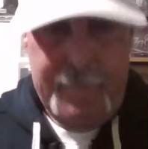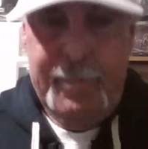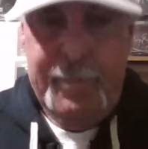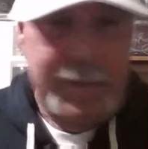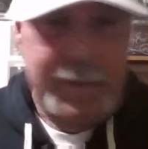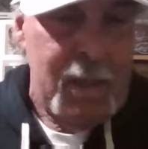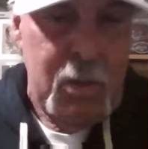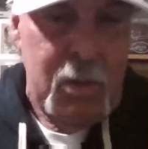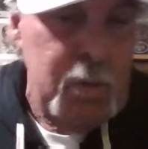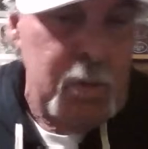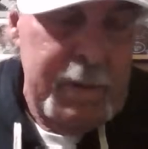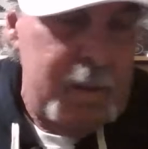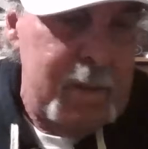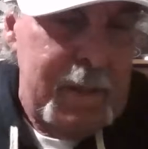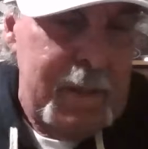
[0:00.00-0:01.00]
I didn't
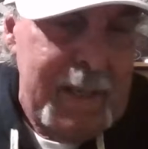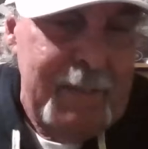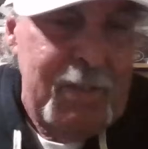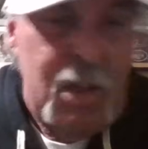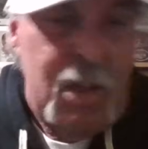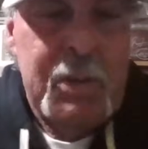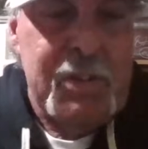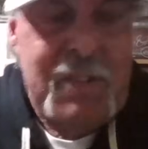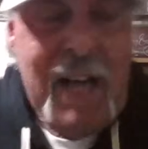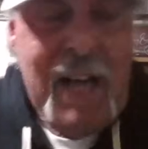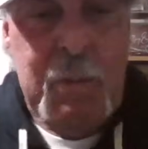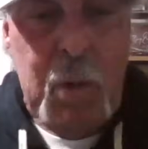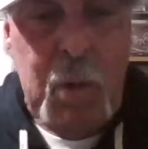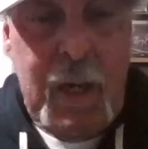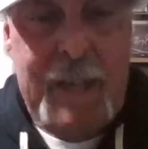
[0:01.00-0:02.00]
even know who this guy
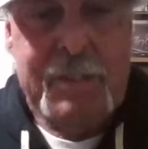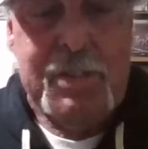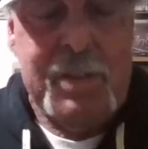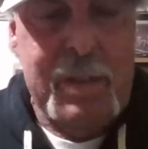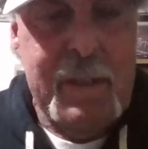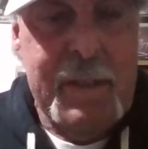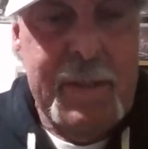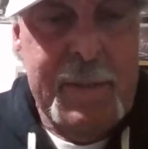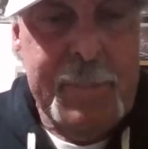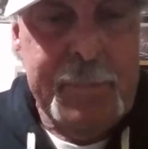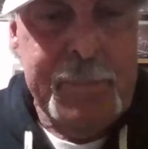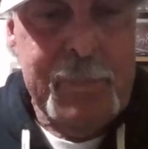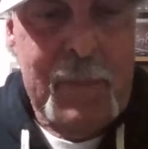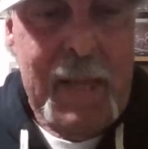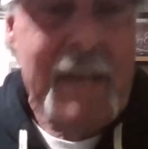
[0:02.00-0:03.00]
was.
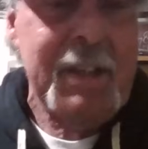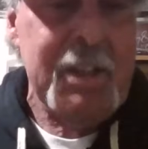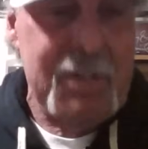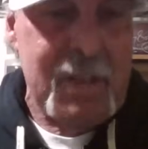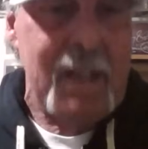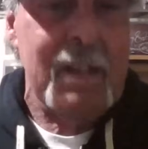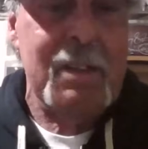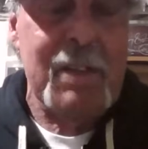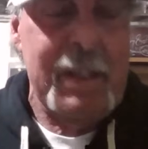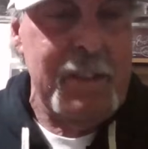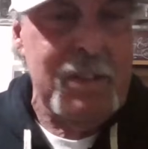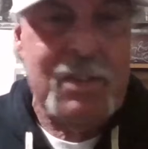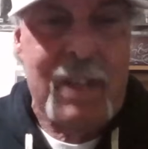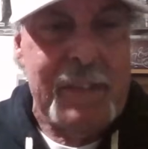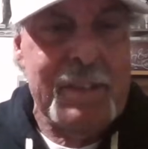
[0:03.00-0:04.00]
And he's done
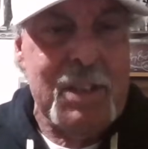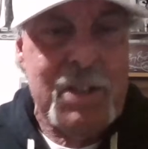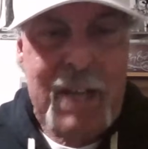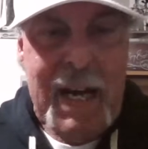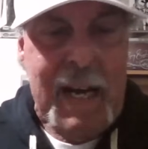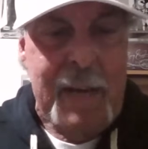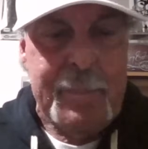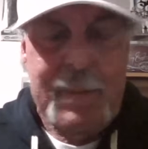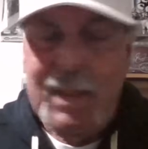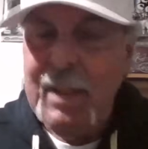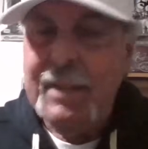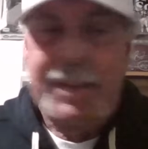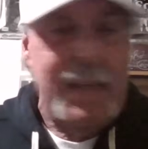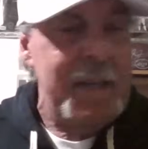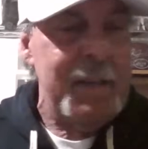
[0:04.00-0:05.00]
the job.
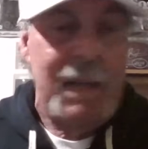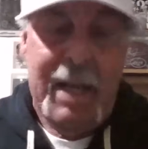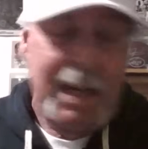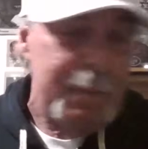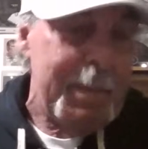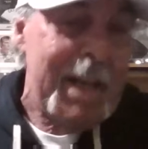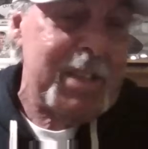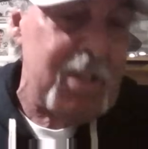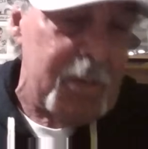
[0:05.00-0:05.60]
Yeah, and the Mets have